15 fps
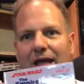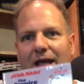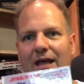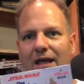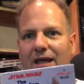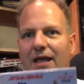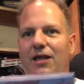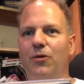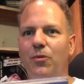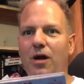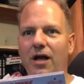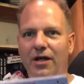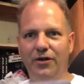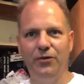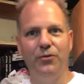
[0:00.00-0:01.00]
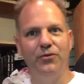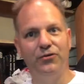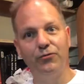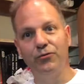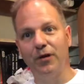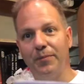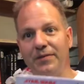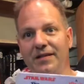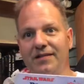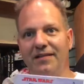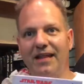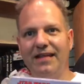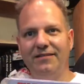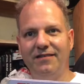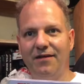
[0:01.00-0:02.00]
Anyone who was grew up in
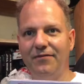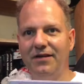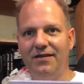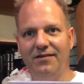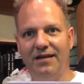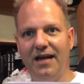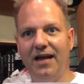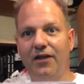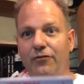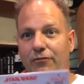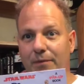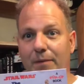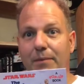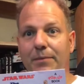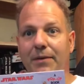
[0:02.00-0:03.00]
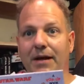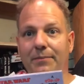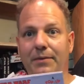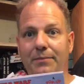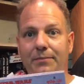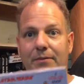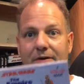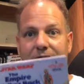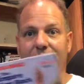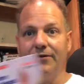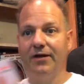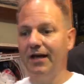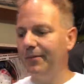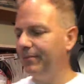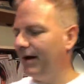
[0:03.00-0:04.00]
the late 70s and 80s, remember pop-up books,
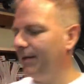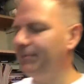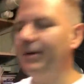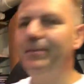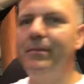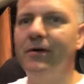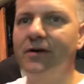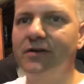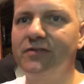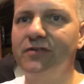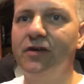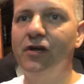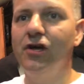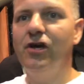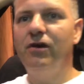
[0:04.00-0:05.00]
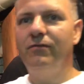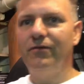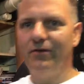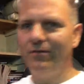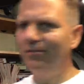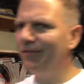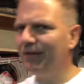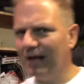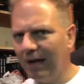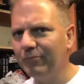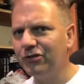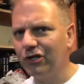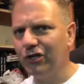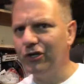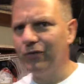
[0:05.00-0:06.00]
okay? Pop-up books. For,
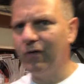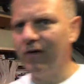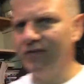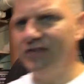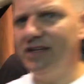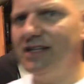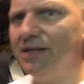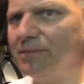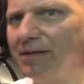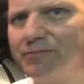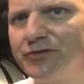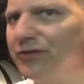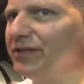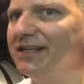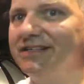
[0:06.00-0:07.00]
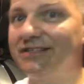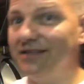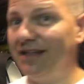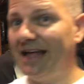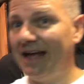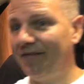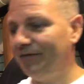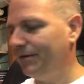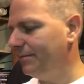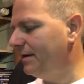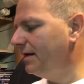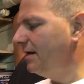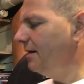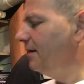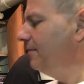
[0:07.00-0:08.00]
I'm sure you've all seen them. I'm sure they still have
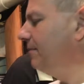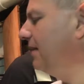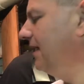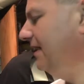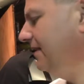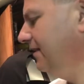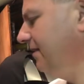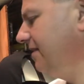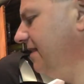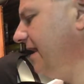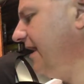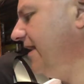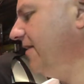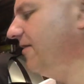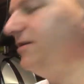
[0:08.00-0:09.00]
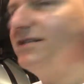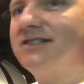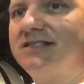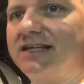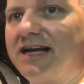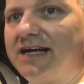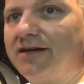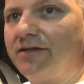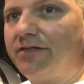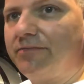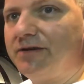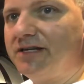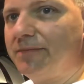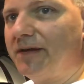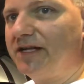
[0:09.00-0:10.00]
them, but they are just the kind of
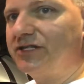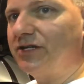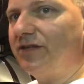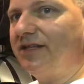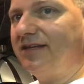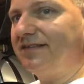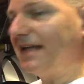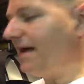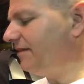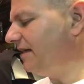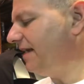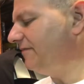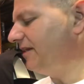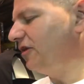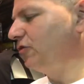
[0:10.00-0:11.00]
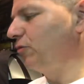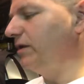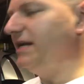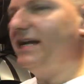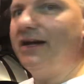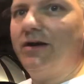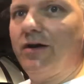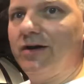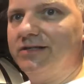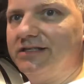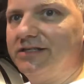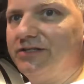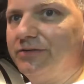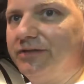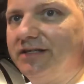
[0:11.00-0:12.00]
three-dimensional things. Now they have like greeting cards
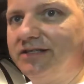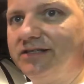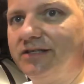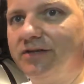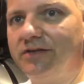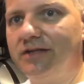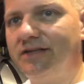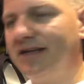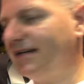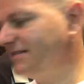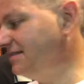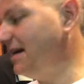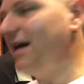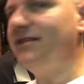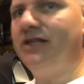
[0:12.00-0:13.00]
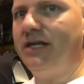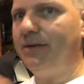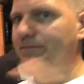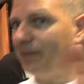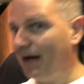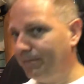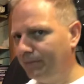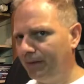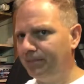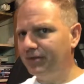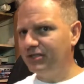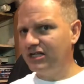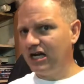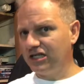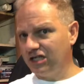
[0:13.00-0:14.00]
that do this. You know, the
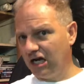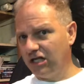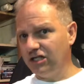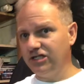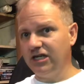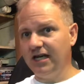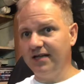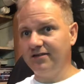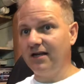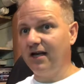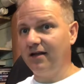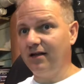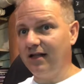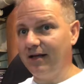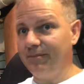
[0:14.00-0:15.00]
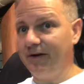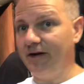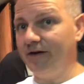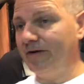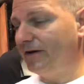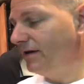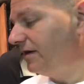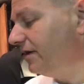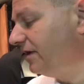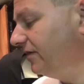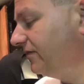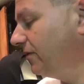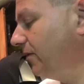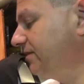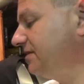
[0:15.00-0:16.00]
pop-up technology has gotten a lot better.
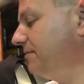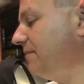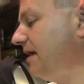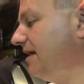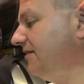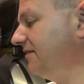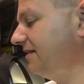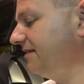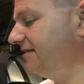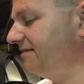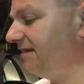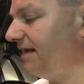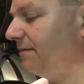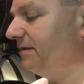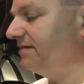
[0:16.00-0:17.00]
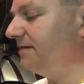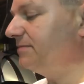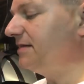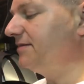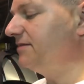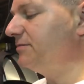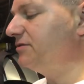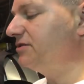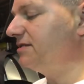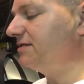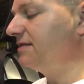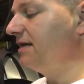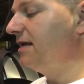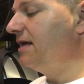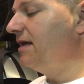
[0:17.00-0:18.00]
So it's amazing to see. But sometimes it was
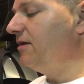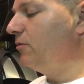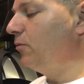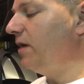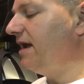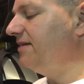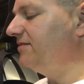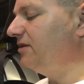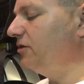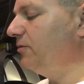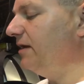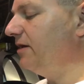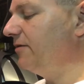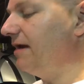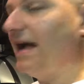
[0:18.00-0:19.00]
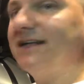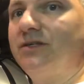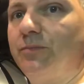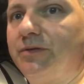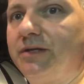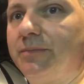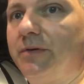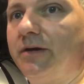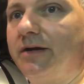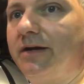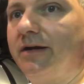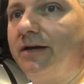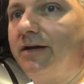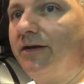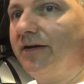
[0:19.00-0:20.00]
just ways that you interacted with the
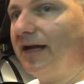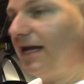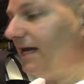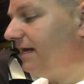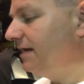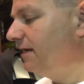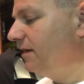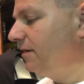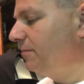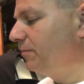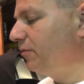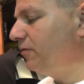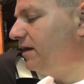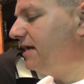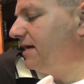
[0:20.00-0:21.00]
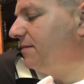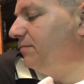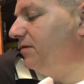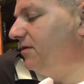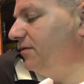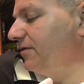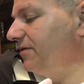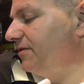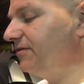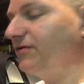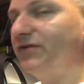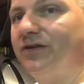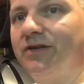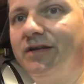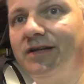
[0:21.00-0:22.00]
book, okay?
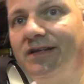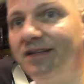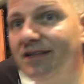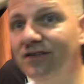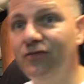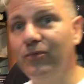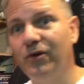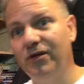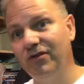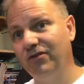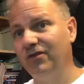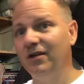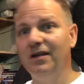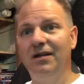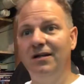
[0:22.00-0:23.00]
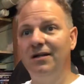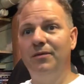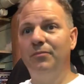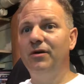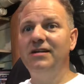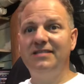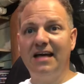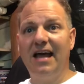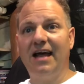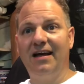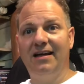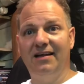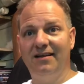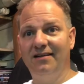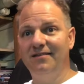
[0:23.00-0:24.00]
Pre-computers, this was
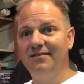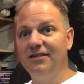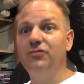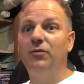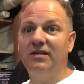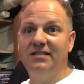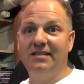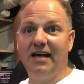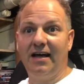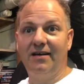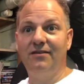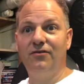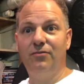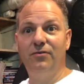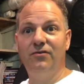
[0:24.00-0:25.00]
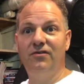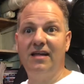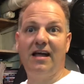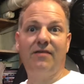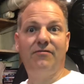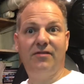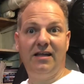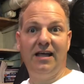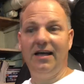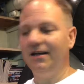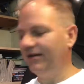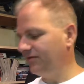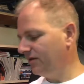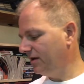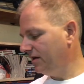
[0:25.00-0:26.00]
pre-tech. This was tech. This was tech for the
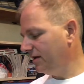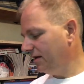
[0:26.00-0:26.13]
80s.